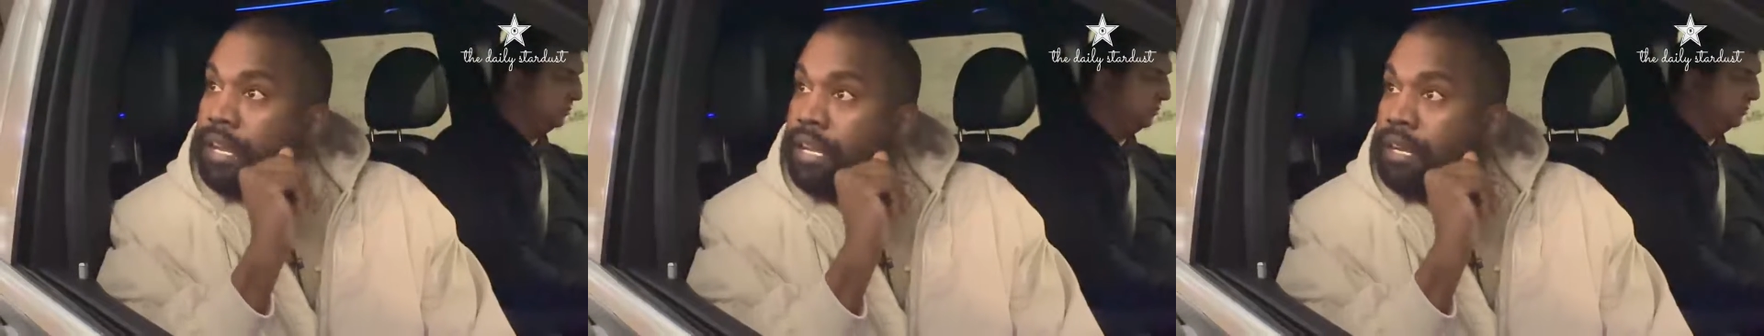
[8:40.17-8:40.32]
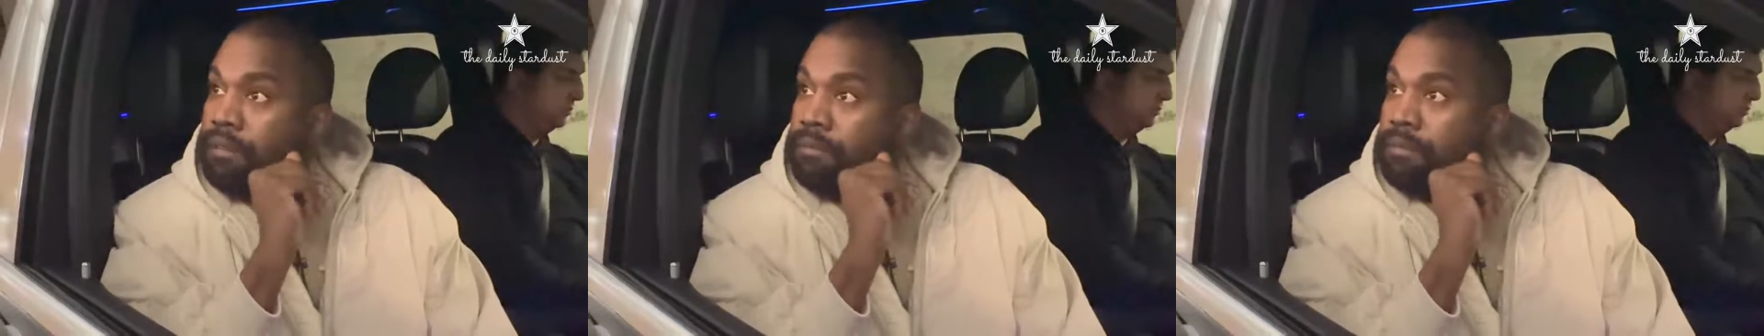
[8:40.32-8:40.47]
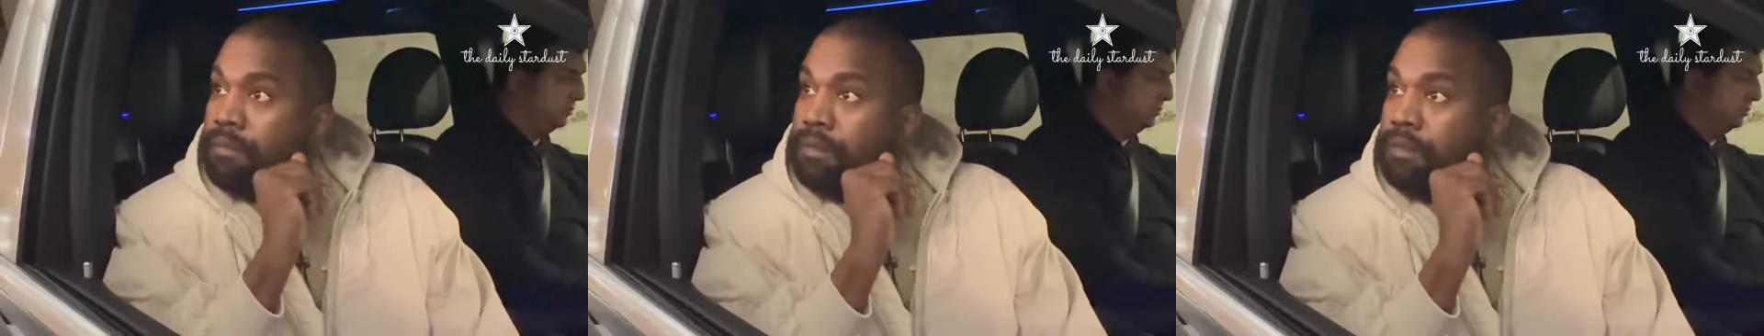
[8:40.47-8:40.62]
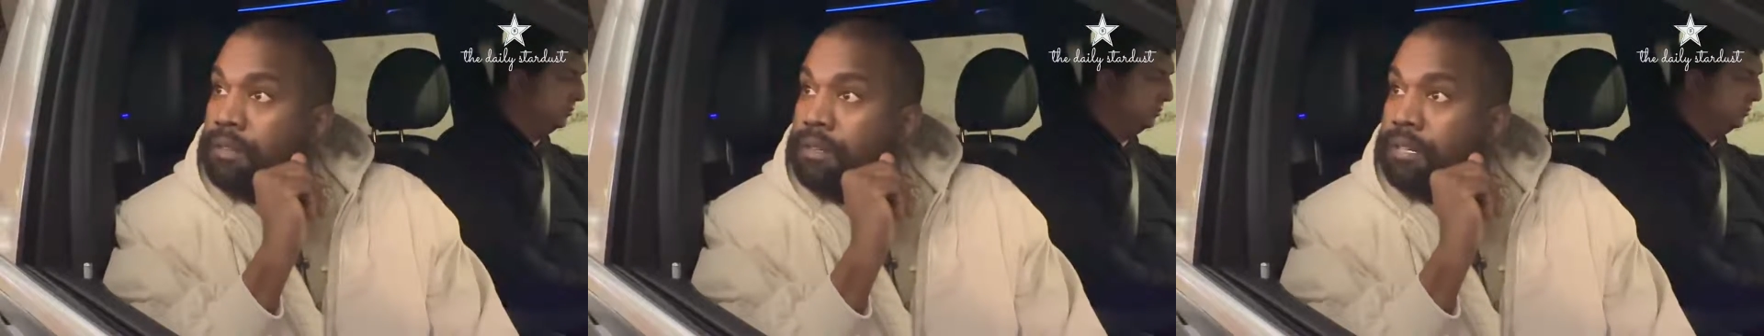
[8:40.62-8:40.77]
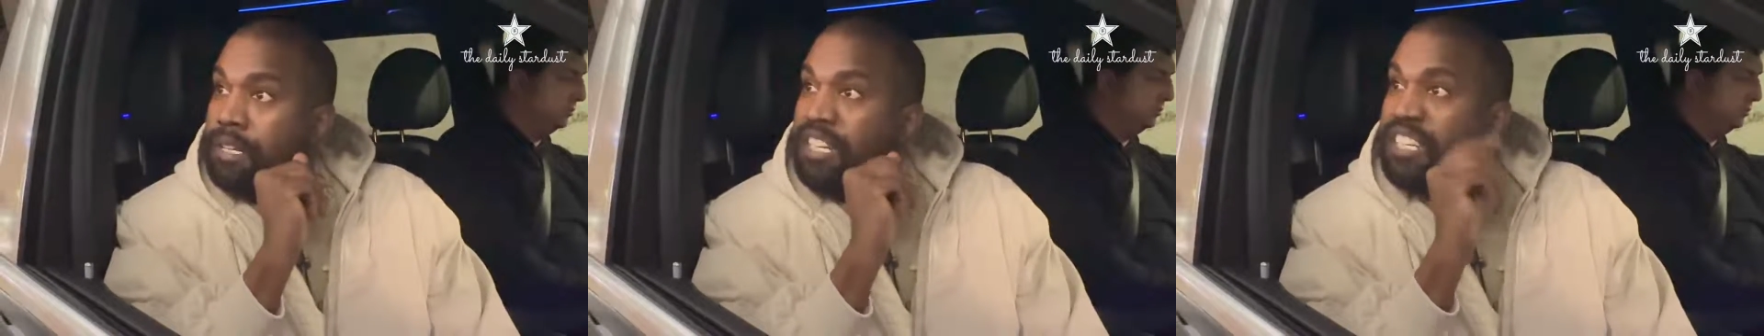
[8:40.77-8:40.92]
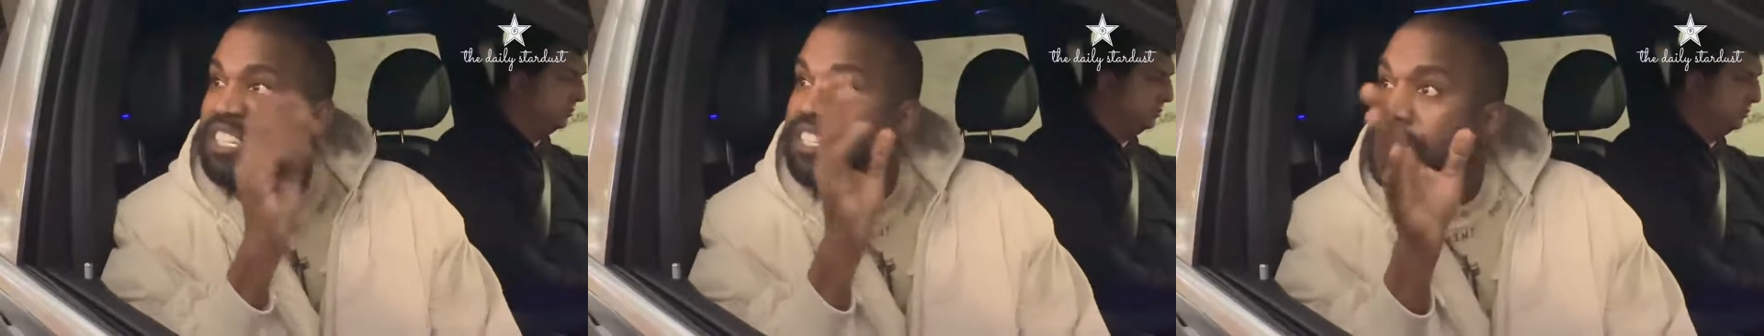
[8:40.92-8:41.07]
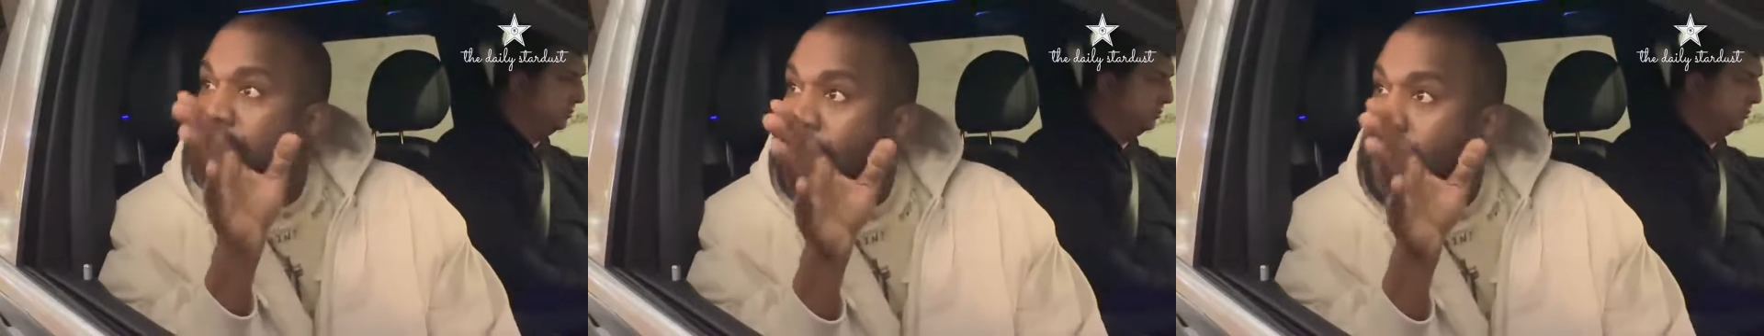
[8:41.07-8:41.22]
him?
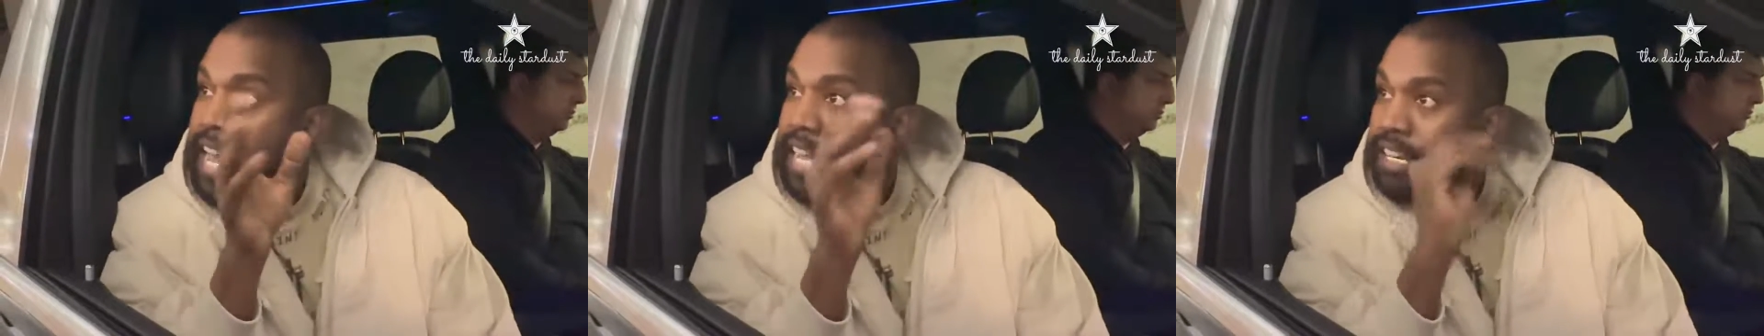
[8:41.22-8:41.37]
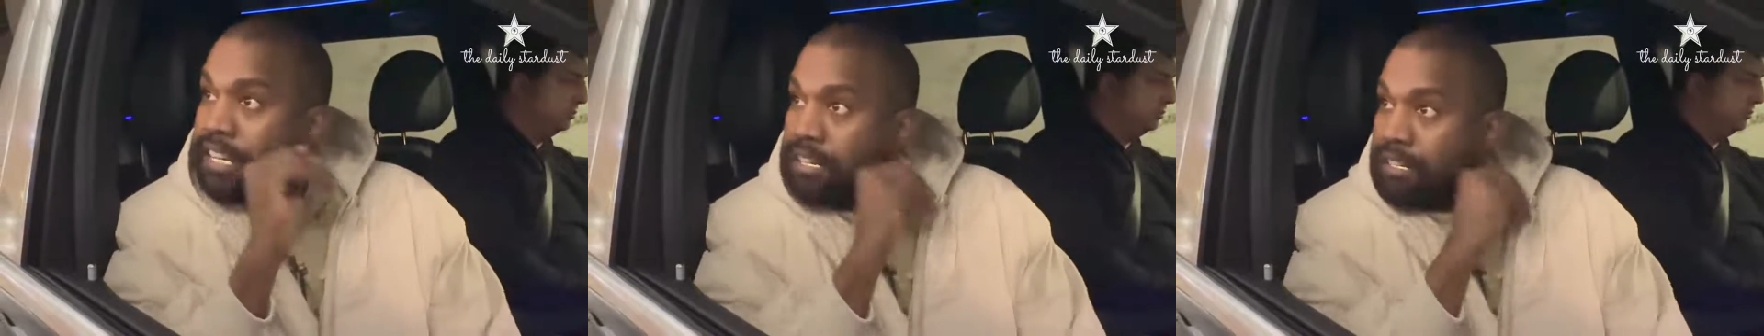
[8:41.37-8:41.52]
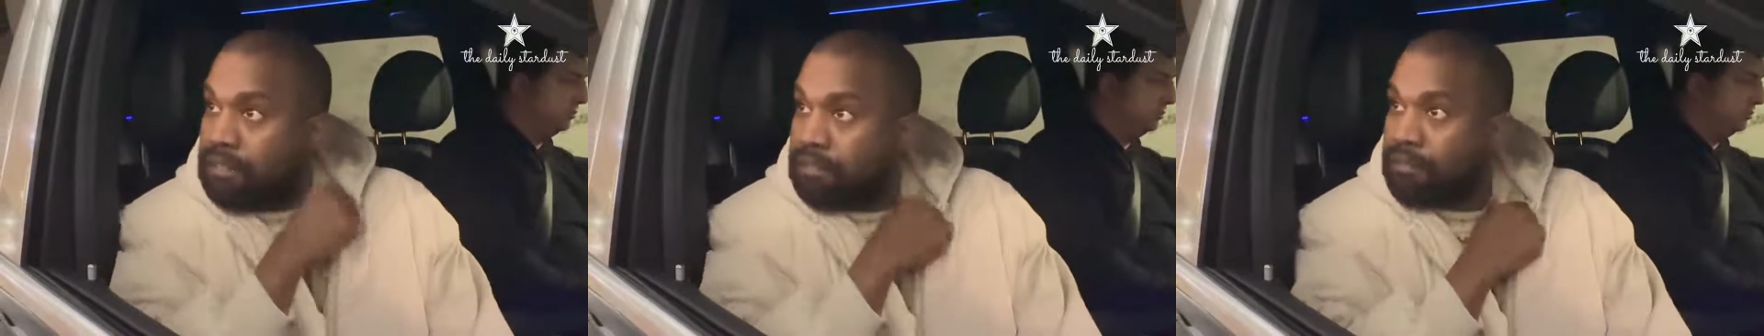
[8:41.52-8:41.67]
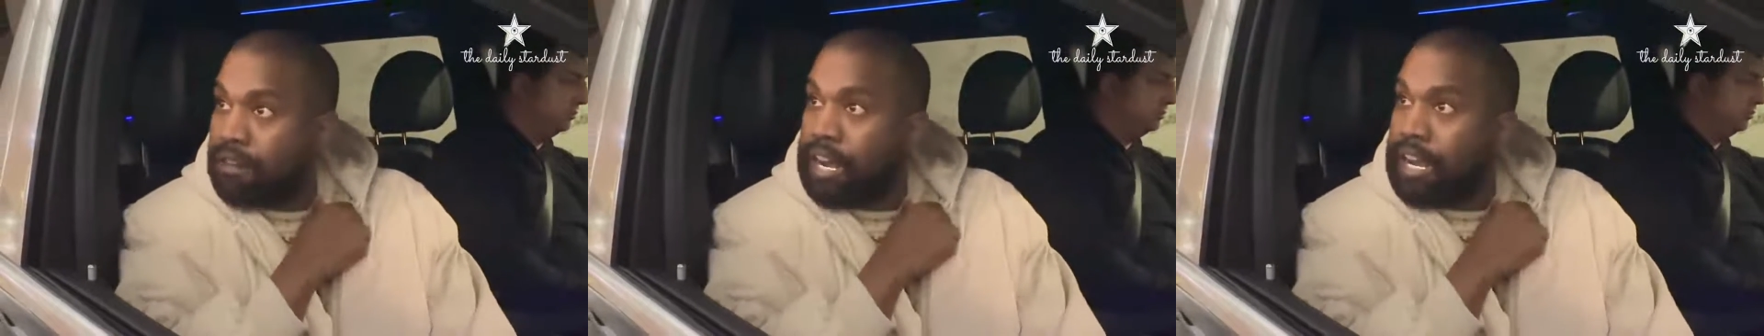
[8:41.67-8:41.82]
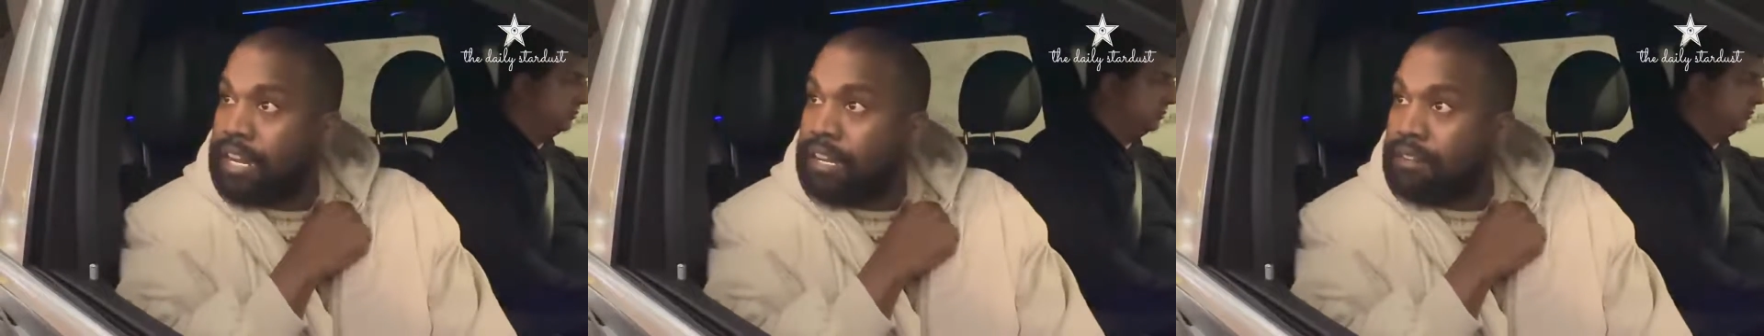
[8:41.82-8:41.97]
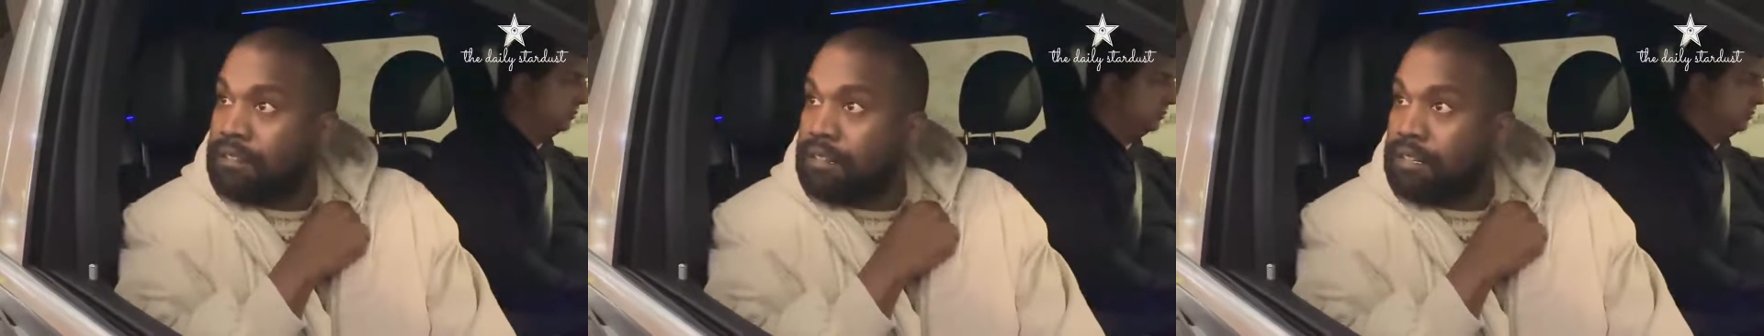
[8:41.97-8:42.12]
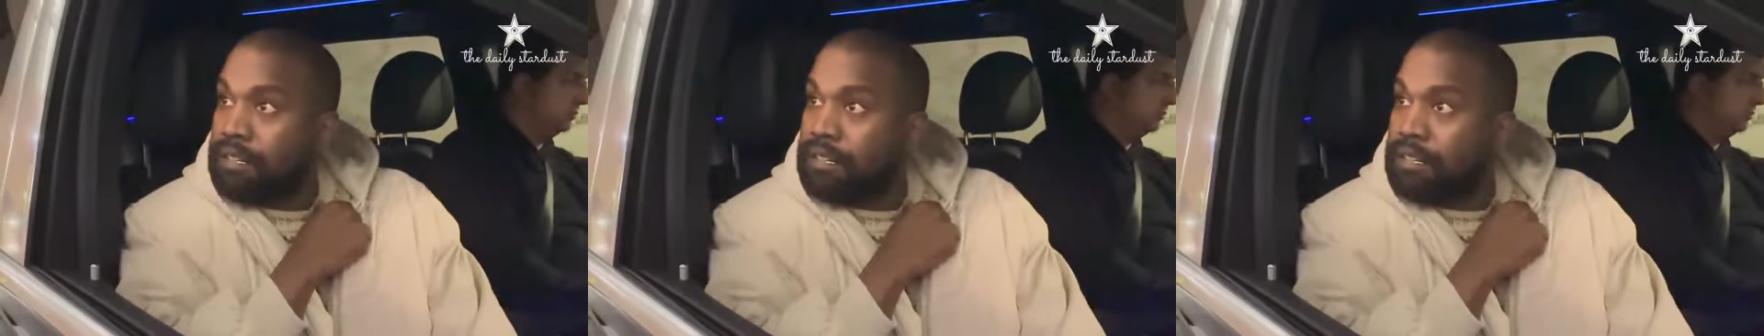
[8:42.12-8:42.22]
His daddy, right?